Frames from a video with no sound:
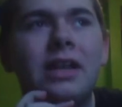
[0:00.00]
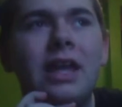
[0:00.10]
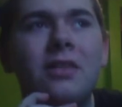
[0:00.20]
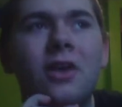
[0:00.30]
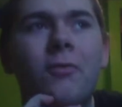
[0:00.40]

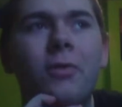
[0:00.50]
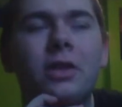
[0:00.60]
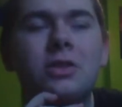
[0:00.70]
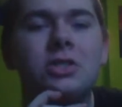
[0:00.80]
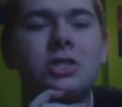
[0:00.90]
ends off
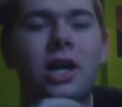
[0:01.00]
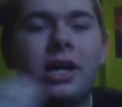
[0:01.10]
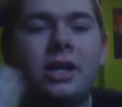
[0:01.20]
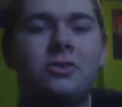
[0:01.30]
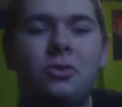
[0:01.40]
with a
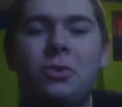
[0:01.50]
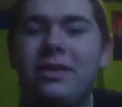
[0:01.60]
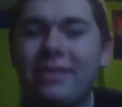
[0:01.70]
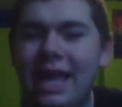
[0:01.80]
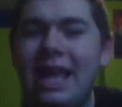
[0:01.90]
shock
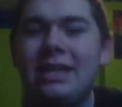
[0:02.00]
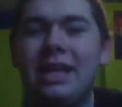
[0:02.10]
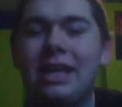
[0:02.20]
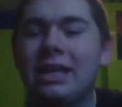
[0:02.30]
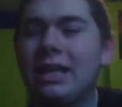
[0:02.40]
twist
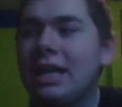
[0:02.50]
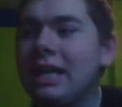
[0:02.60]
ending.